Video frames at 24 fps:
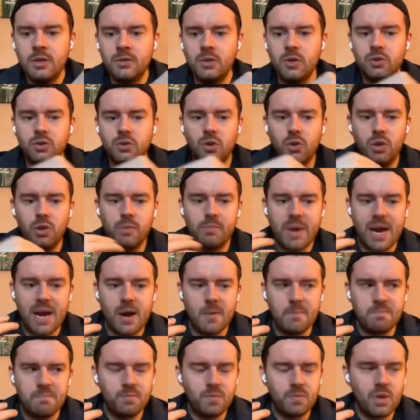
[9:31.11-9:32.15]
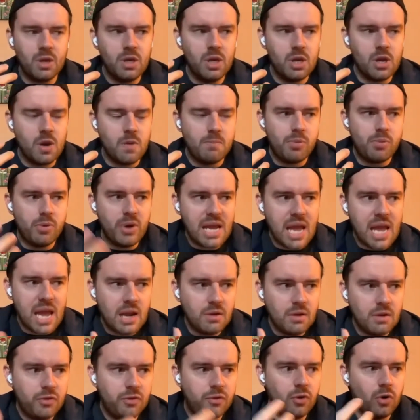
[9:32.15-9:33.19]
So it's all about, you know,
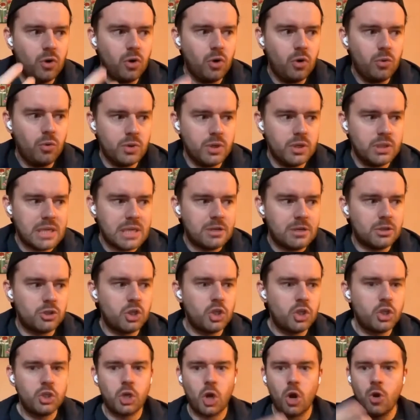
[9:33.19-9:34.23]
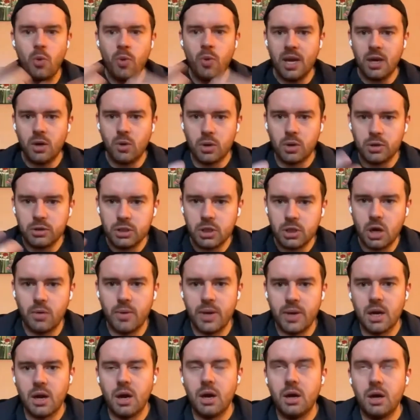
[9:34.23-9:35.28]
bringing forward and showing what's
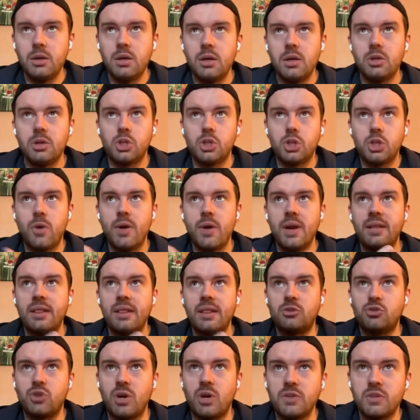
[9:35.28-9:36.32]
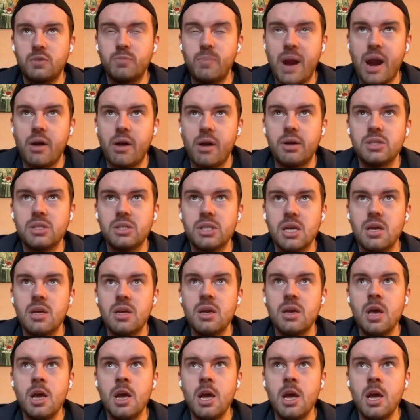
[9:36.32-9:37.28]
going on and showing that transparency.